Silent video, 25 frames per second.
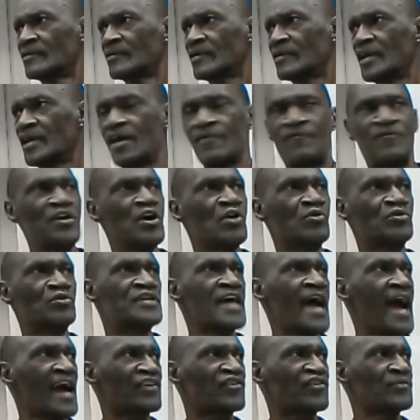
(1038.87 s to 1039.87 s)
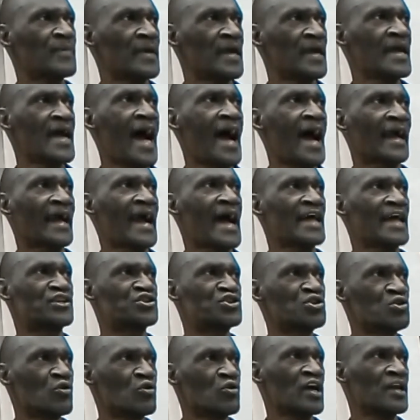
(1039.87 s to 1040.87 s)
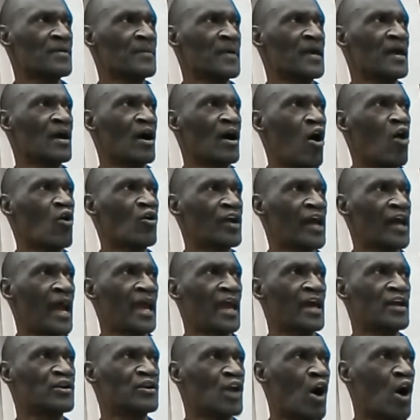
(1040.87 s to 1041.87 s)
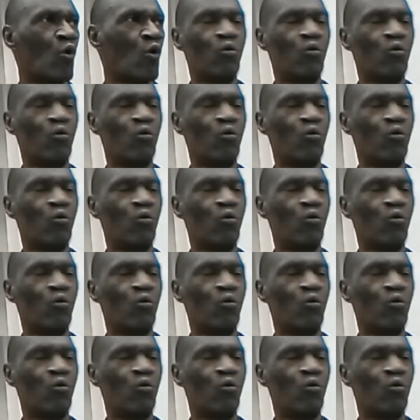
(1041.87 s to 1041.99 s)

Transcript: If you text me, I got two in me, okay and no.